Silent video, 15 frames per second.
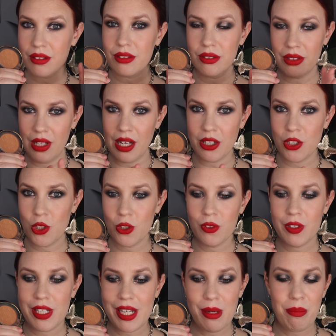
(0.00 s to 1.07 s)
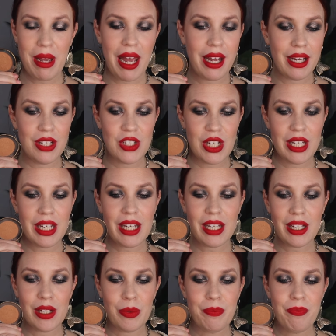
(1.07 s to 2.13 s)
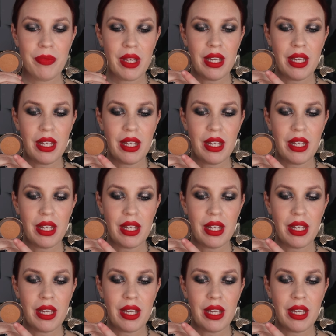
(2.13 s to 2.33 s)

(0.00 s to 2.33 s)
luxury packaging here.